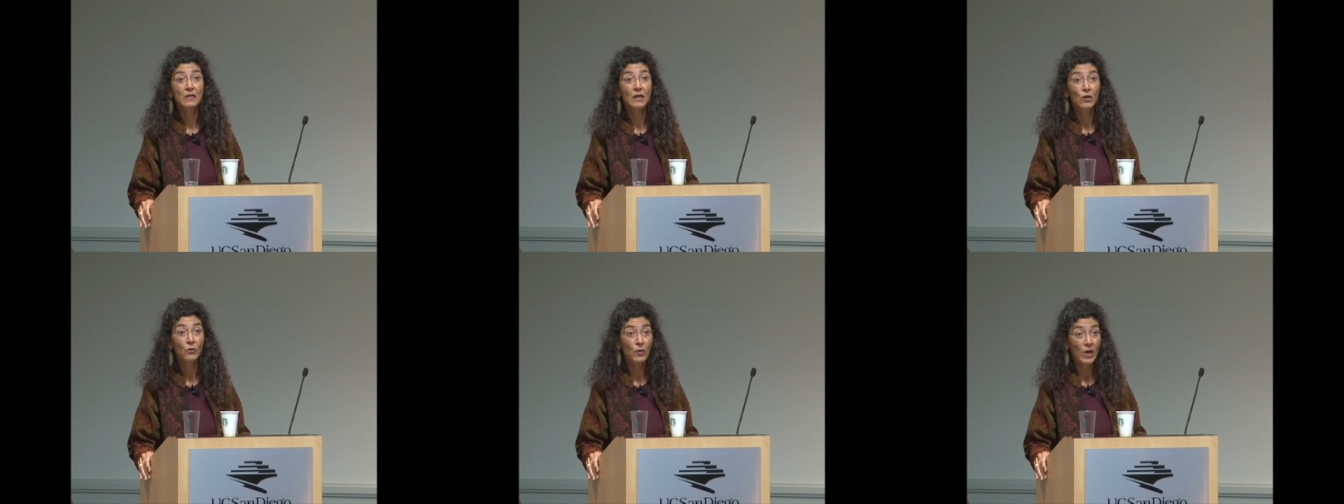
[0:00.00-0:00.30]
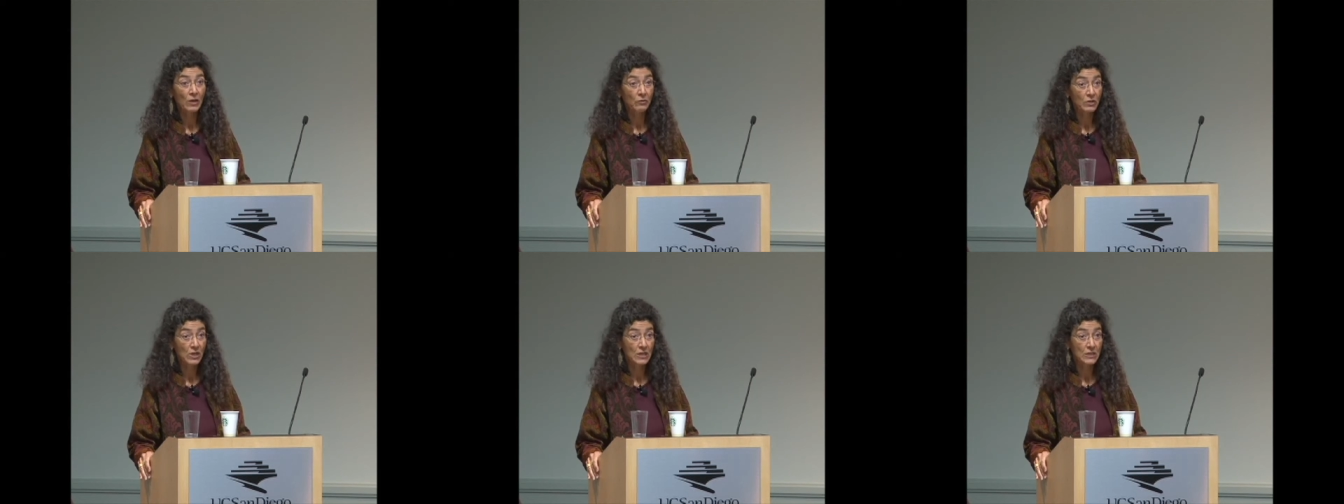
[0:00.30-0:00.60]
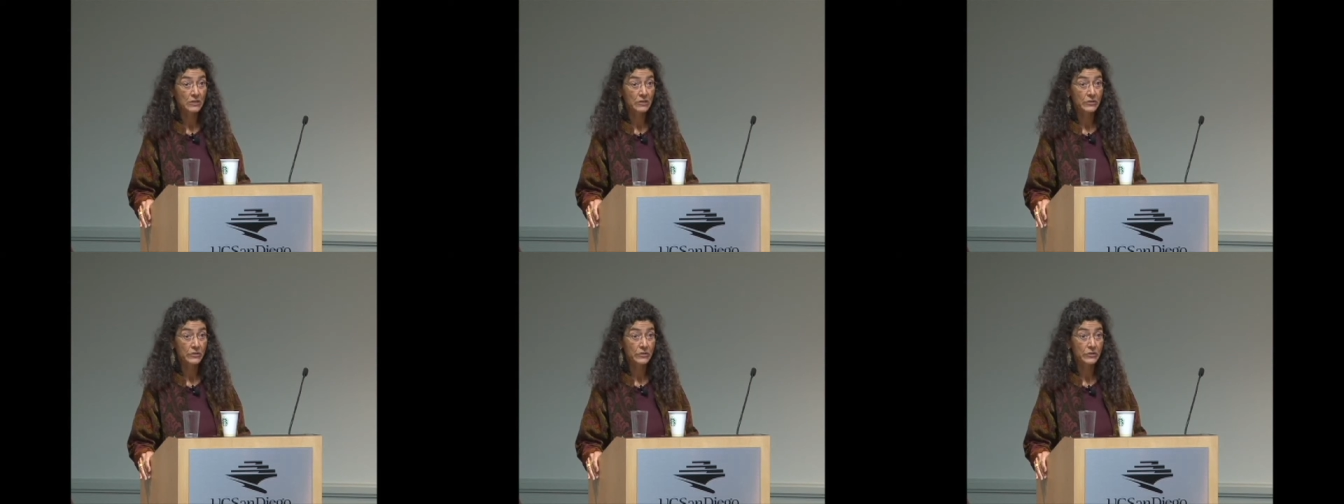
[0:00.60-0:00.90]
around
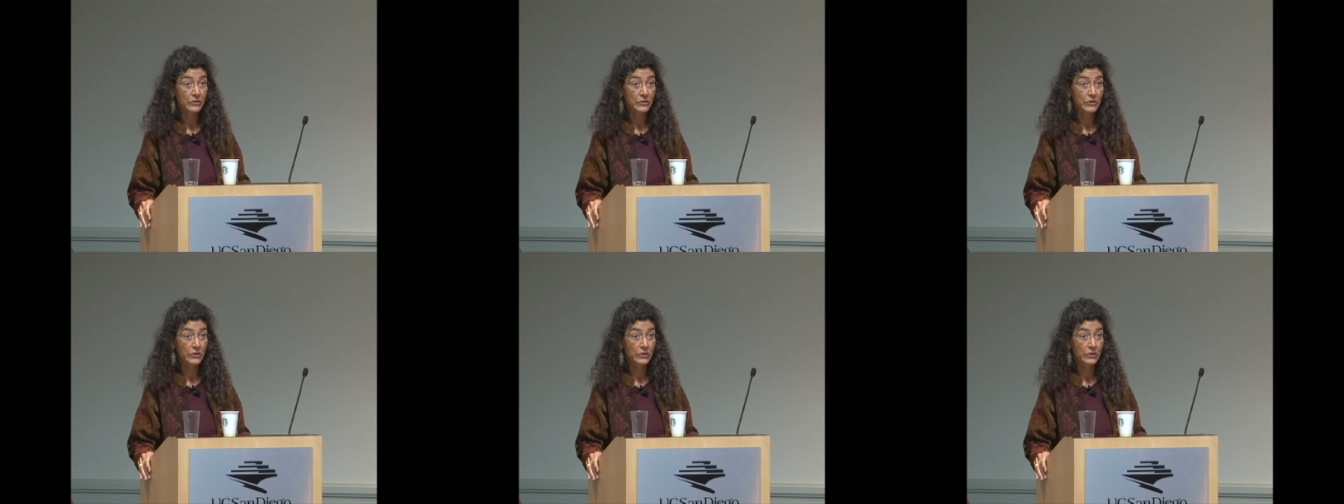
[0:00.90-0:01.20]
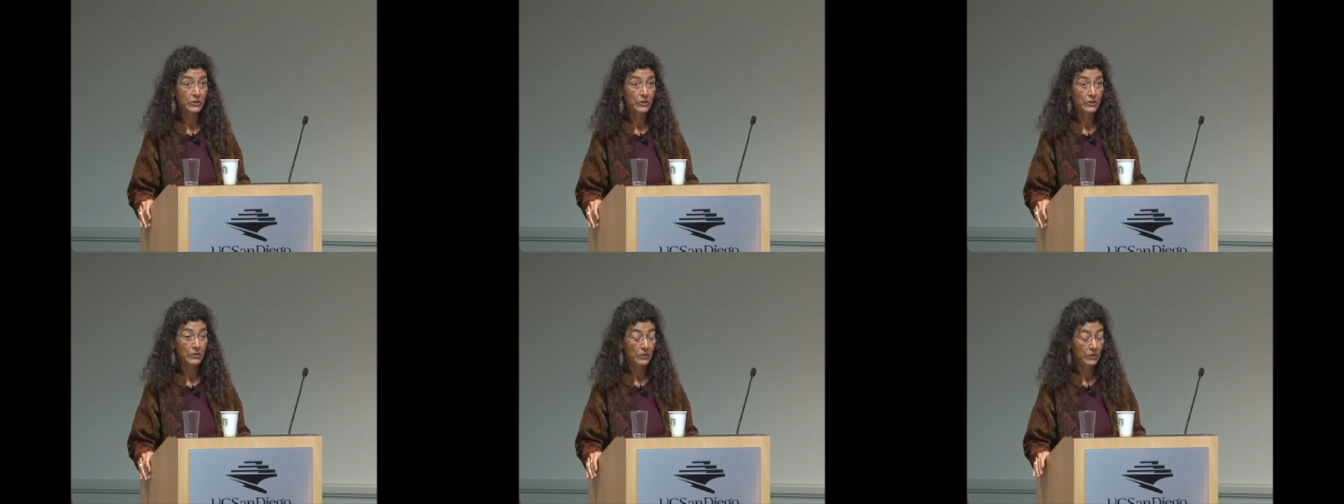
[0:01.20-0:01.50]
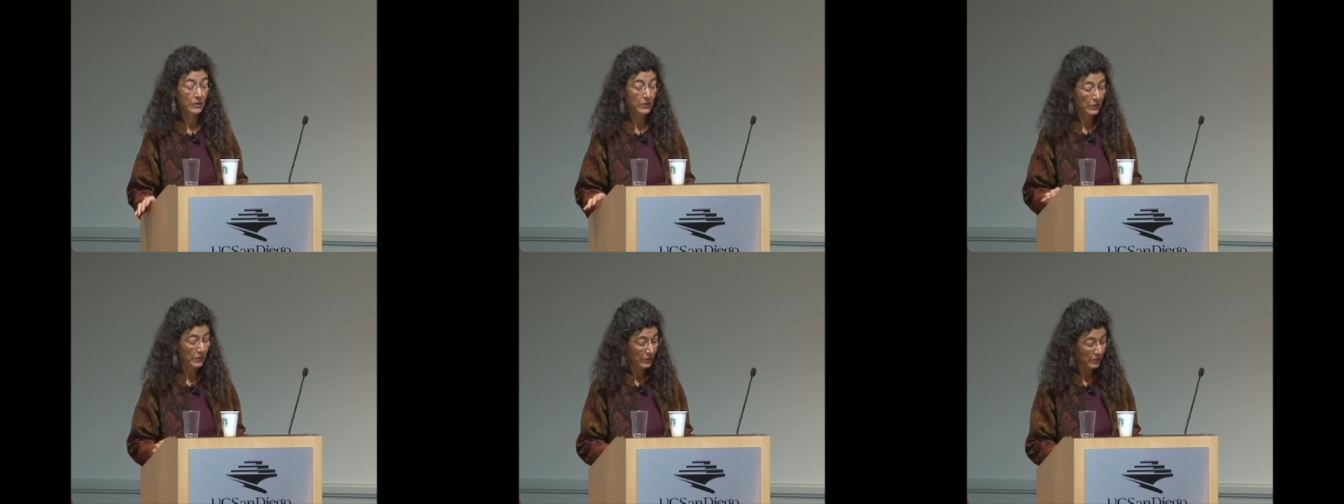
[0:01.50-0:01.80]
us,
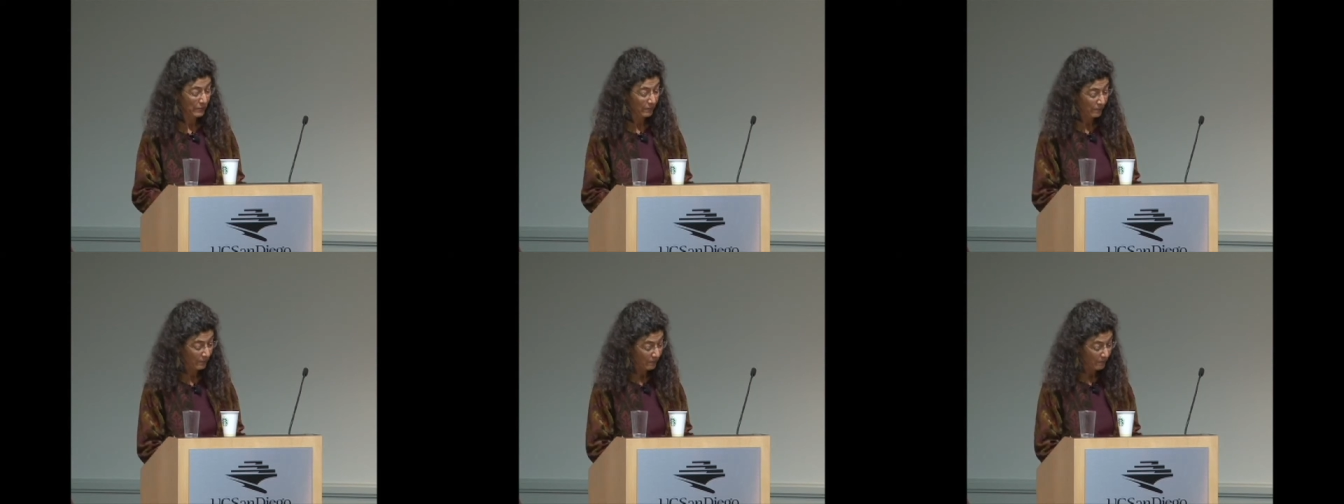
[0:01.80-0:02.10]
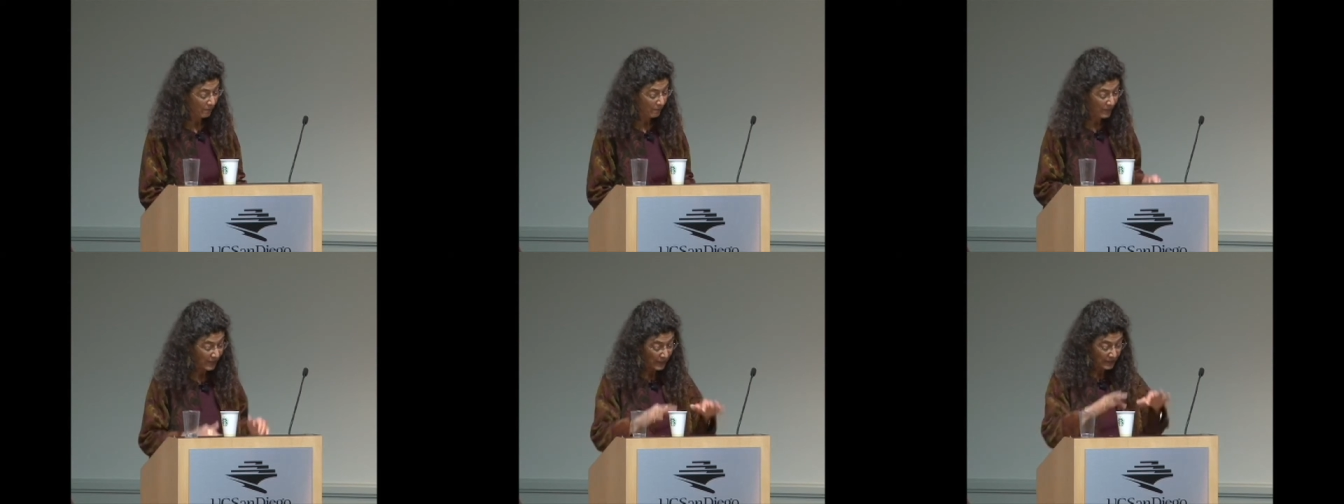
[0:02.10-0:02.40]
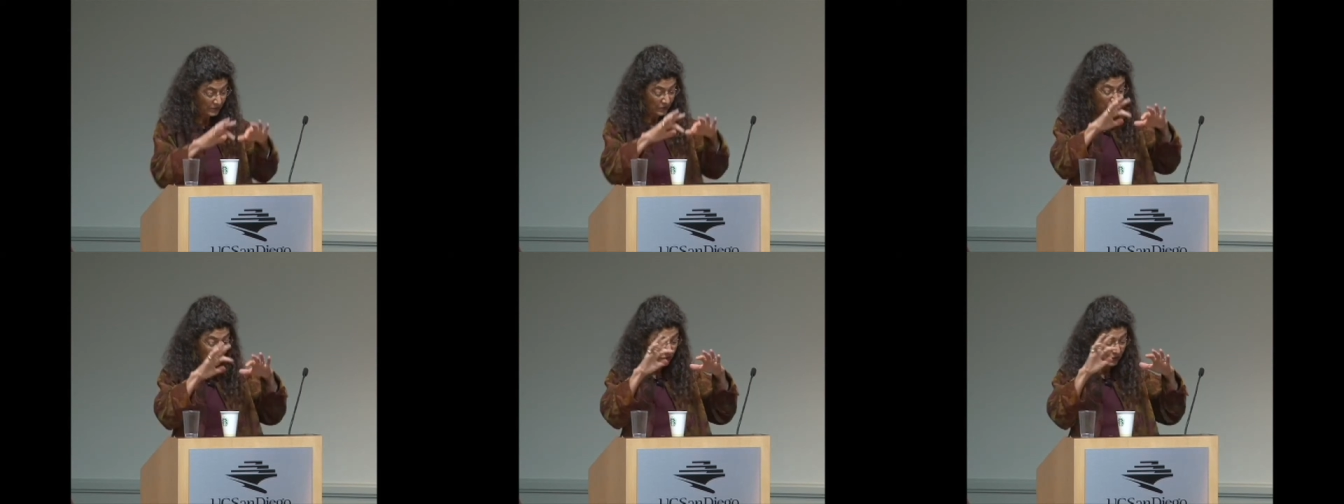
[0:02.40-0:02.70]

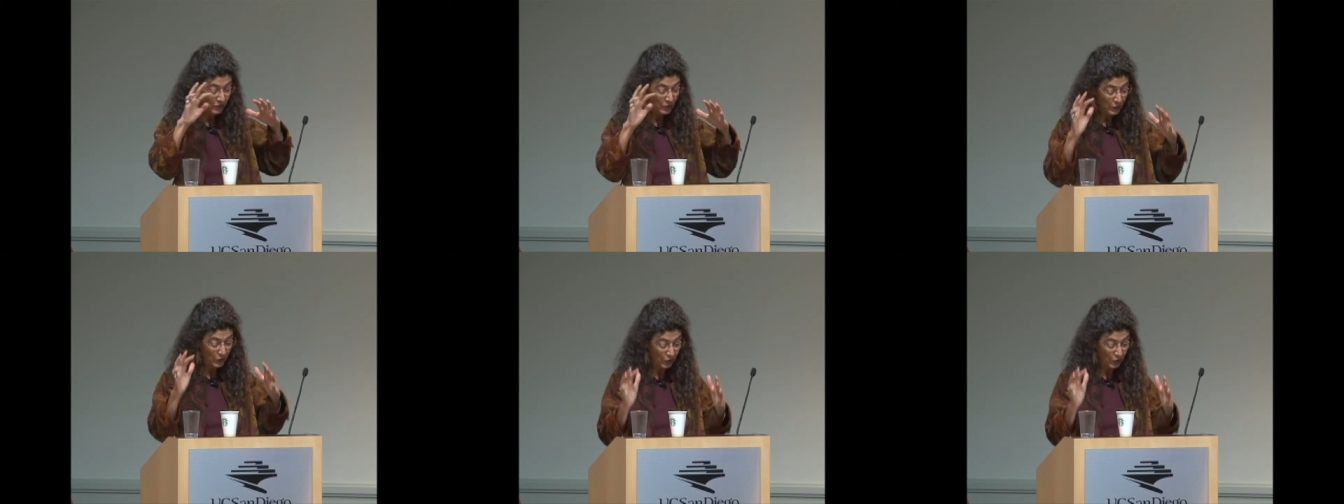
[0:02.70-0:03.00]
but the